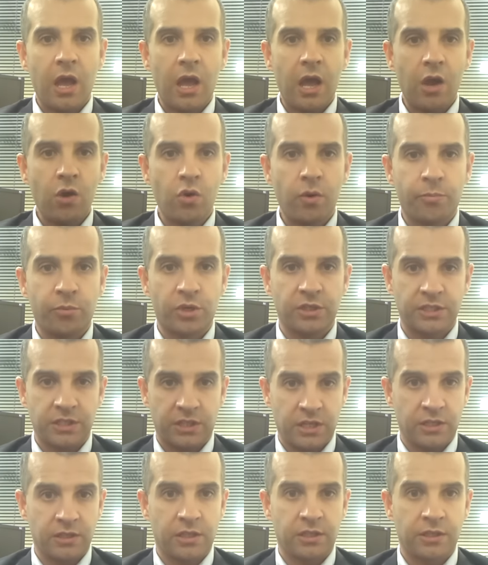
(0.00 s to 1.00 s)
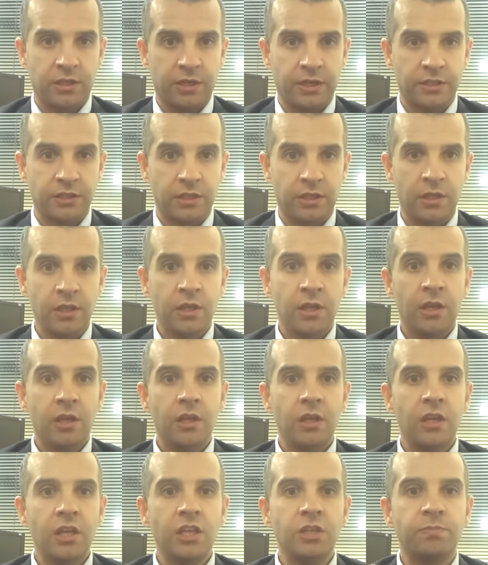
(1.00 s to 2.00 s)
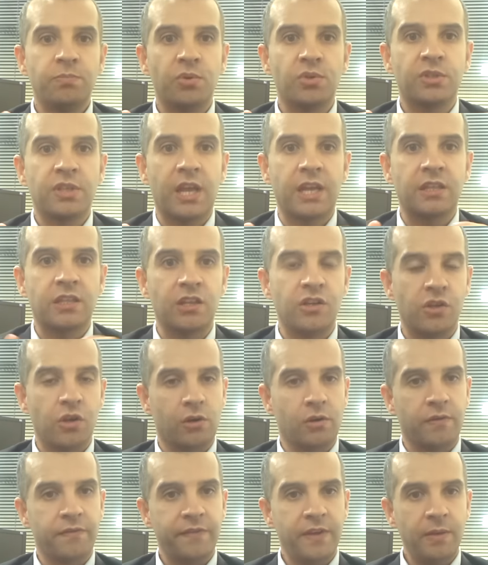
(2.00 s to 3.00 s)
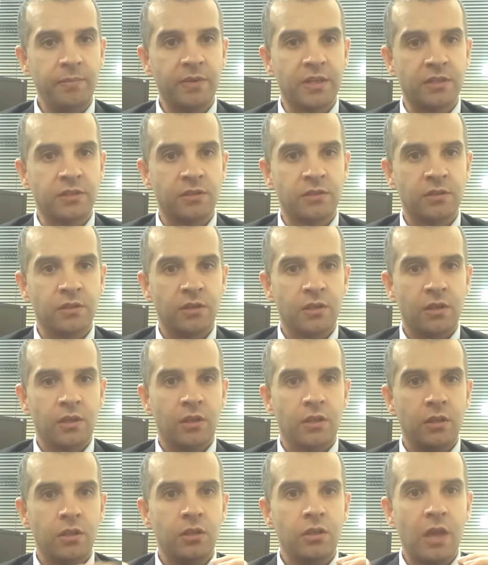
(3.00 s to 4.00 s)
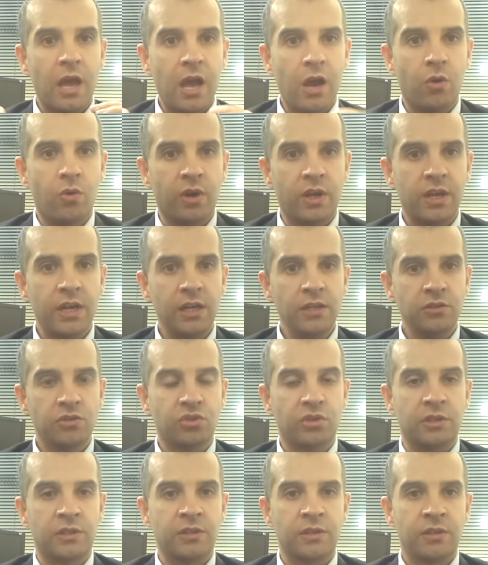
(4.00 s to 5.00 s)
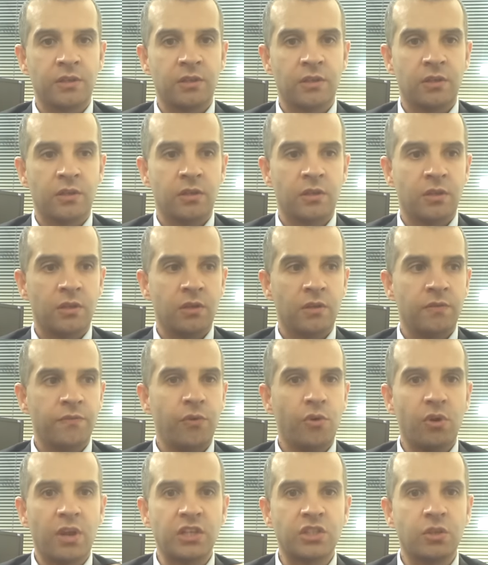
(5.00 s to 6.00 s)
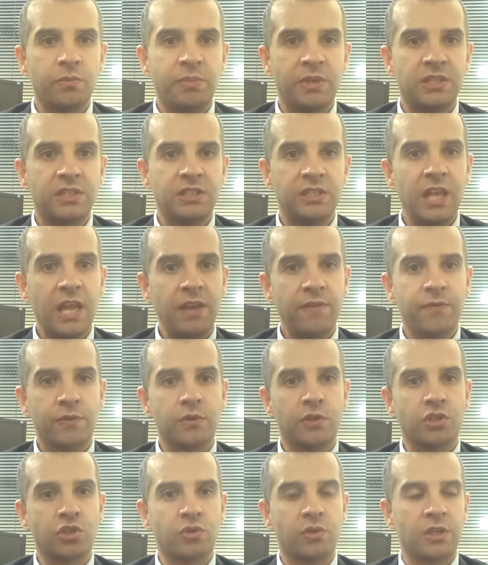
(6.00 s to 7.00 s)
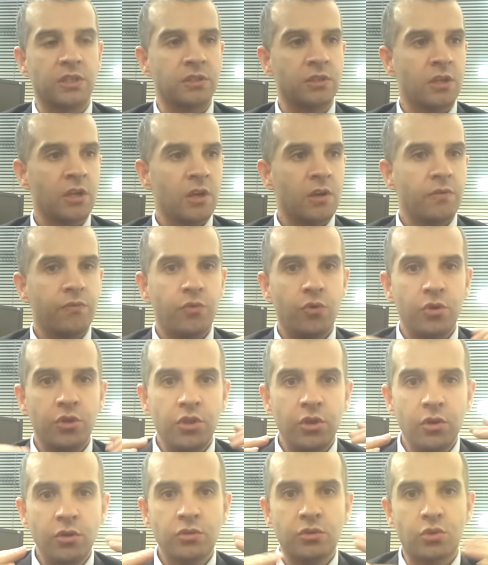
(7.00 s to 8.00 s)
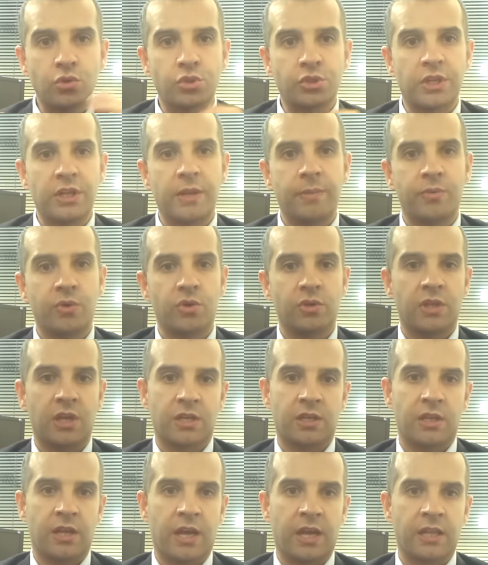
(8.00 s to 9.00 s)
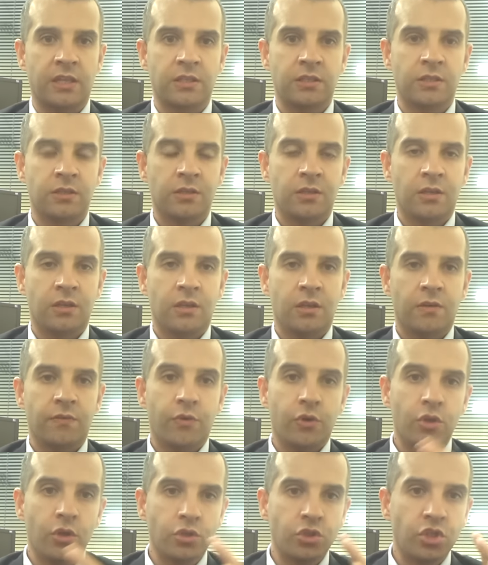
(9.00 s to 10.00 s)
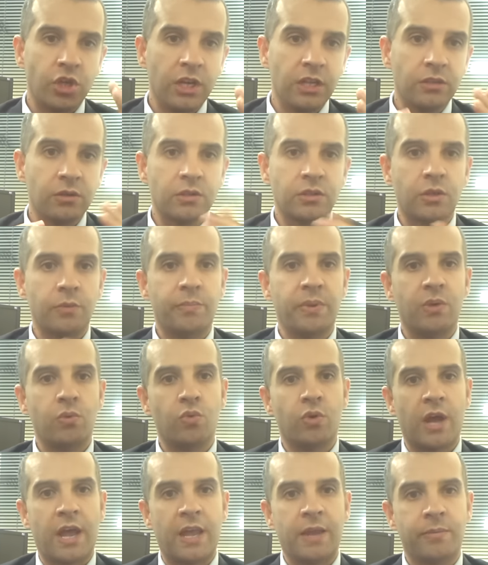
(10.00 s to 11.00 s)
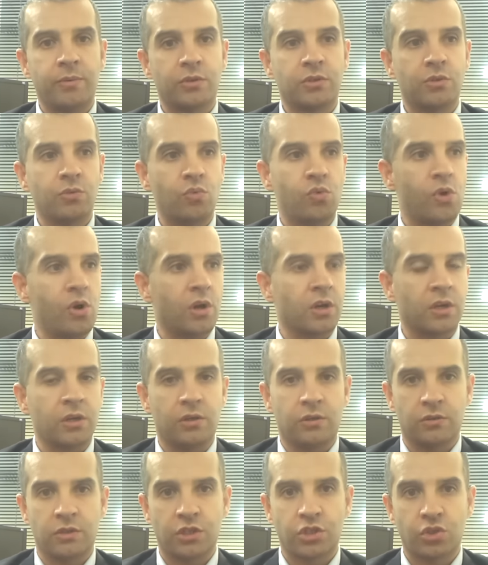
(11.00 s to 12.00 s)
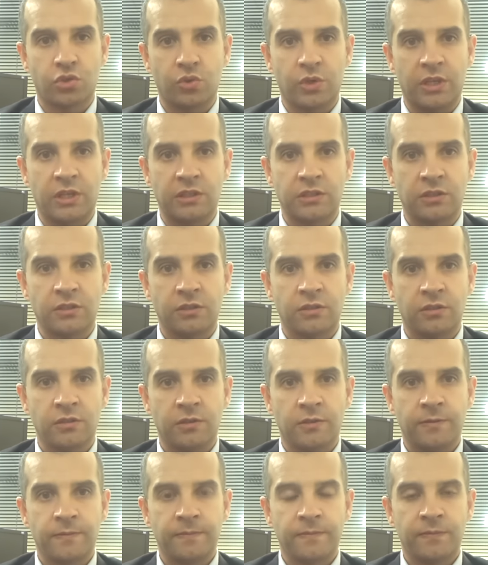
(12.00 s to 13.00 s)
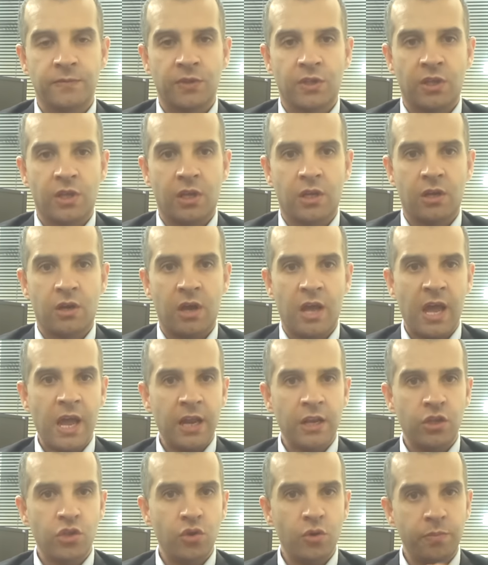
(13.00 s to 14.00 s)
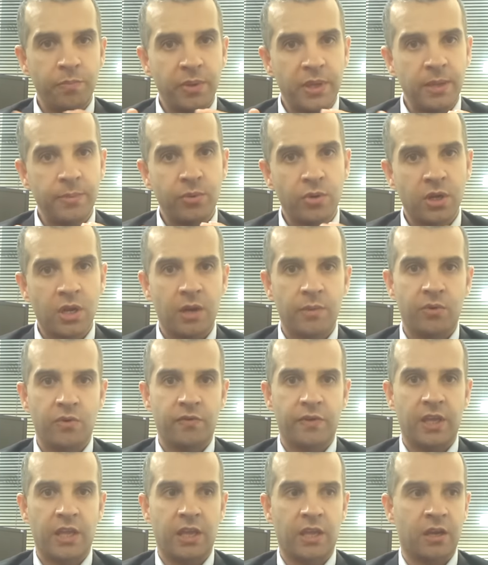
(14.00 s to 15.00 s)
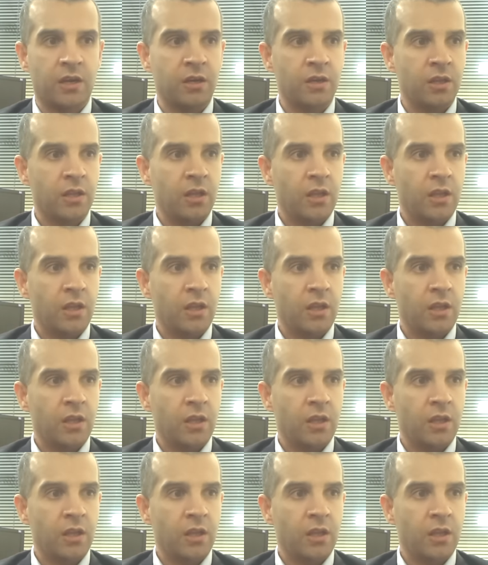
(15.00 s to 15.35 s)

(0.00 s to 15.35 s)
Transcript: Our President Duterte is protecting your own families, our country, for us to be safe on the streets, for you to sleep good at night, for your children to be able to walk on the streets. You know, and you people come over here